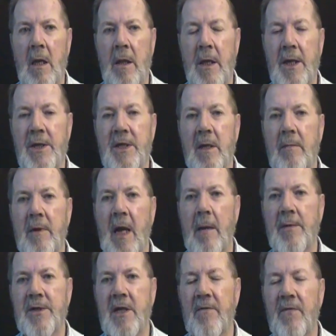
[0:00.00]
These
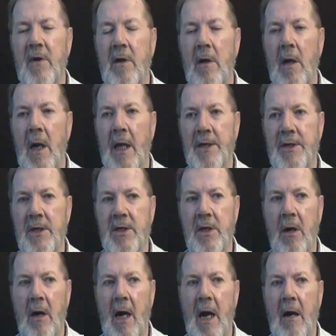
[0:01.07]
sometimes difficult lessons
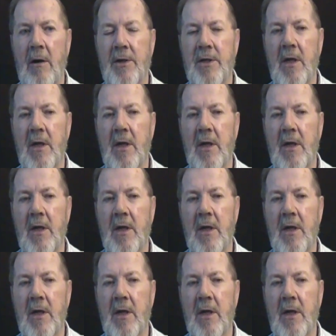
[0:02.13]
our higher